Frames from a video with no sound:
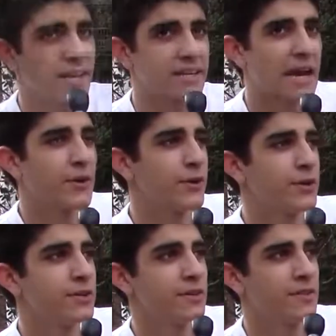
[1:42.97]

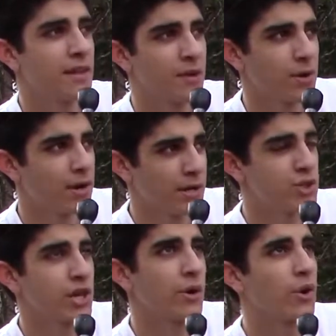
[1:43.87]
encountered, they were in
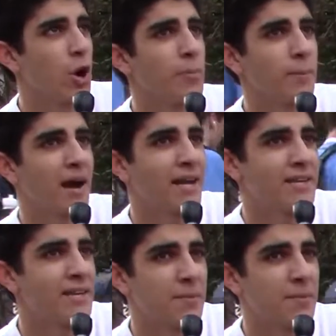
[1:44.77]
general open-minded.